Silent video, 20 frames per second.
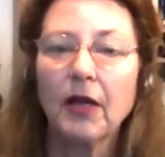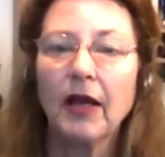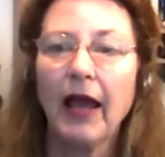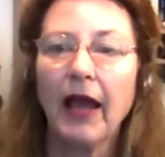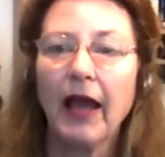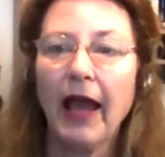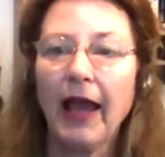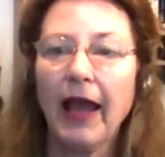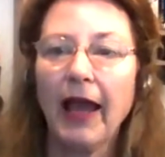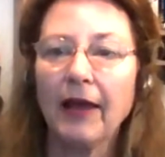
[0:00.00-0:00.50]

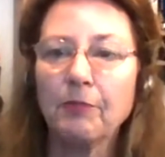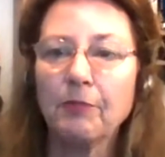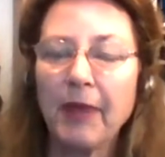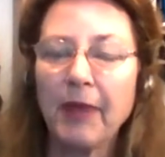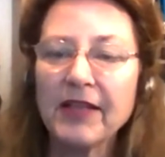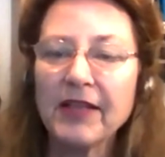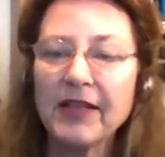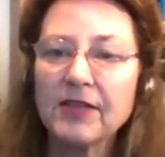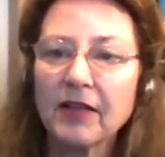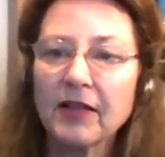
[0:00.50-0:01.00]
And
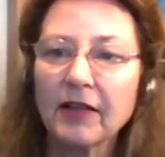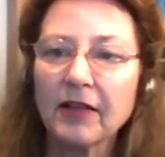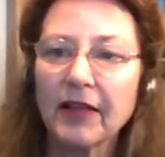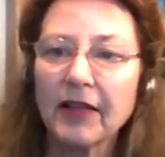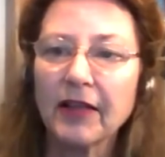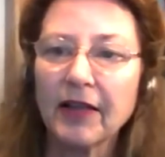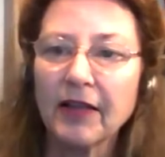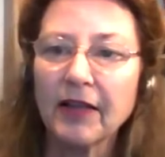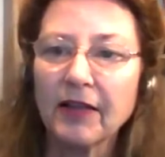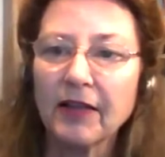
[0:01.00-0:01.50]

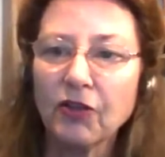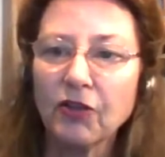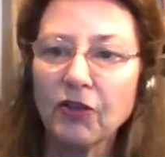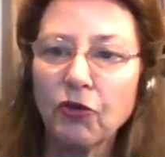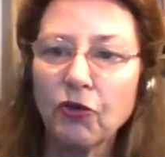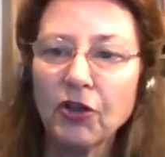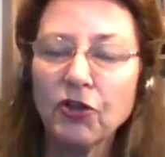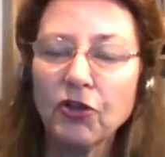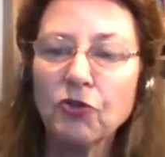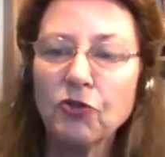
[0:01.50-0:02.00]
basically, you
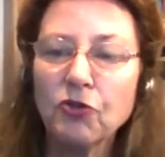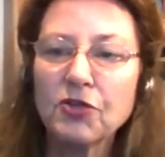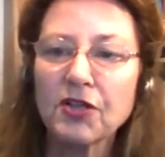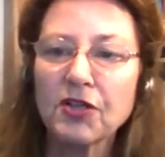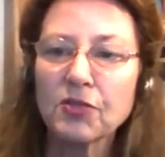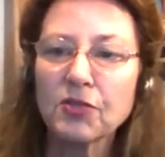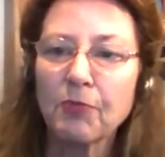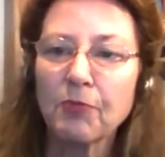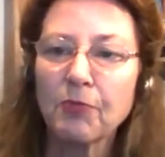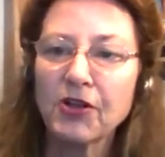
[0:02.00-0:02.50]
can use it
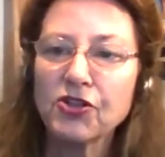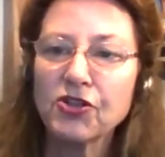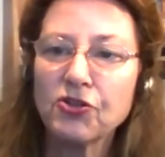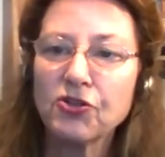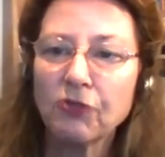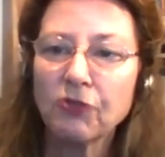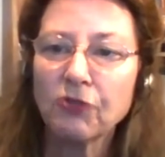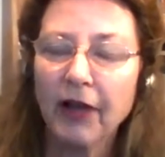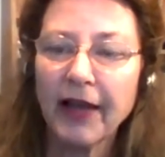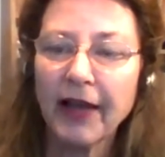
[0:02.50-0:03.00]
as much as
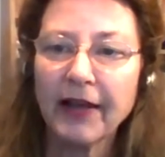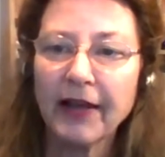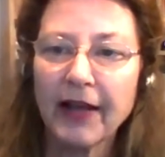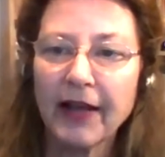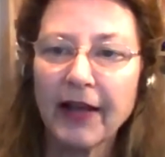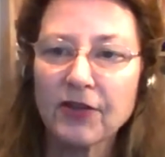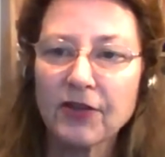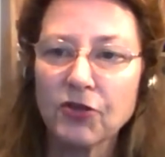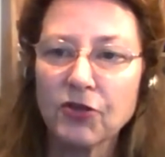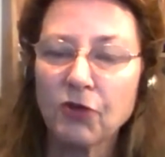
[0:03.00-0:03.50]
you like. It
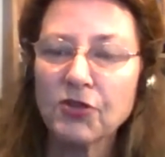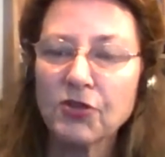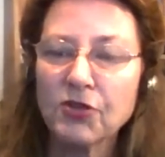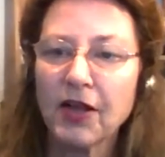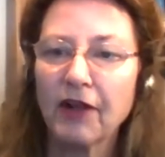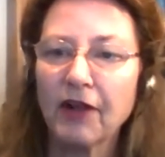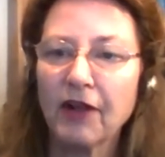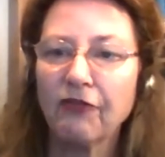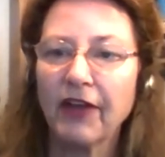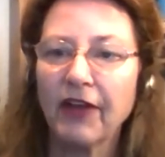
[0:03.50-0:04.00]
has no
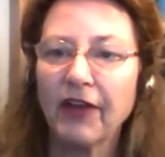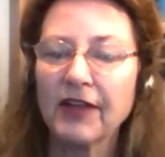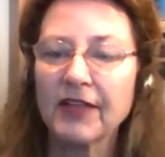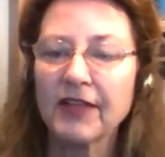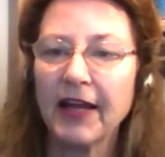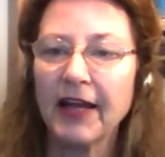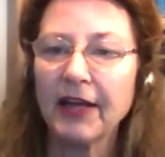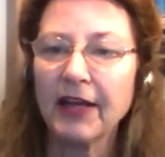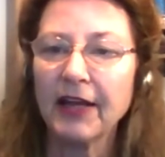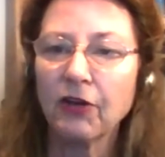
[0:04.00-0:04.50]
side effects,
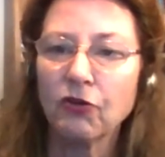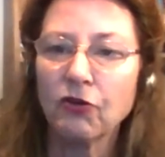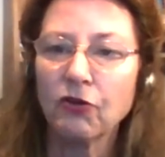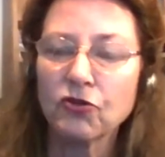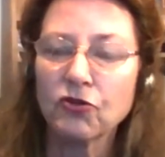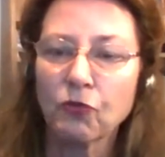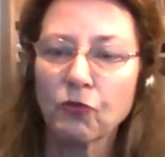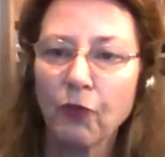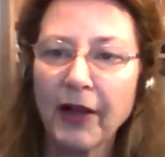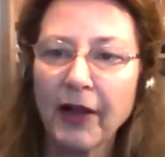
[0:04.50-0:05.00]
and it
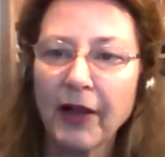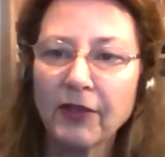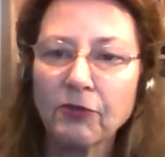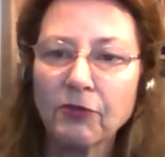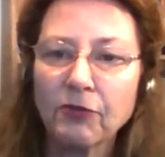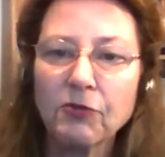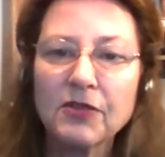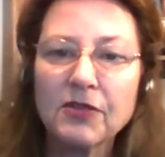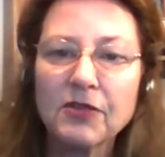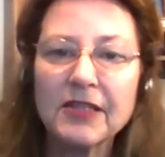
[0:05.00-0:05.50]
goes right
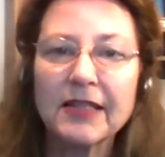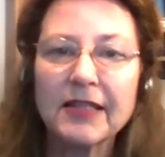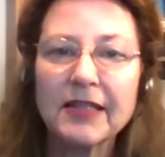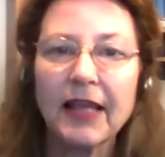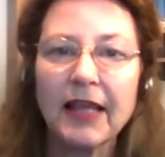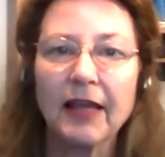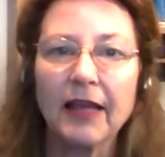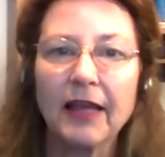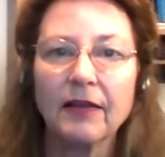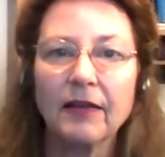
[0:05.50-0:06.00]
through the
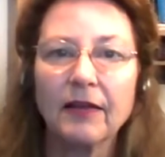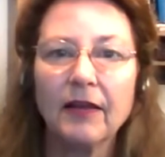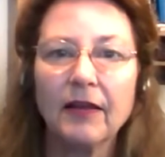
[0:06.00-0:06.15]
skin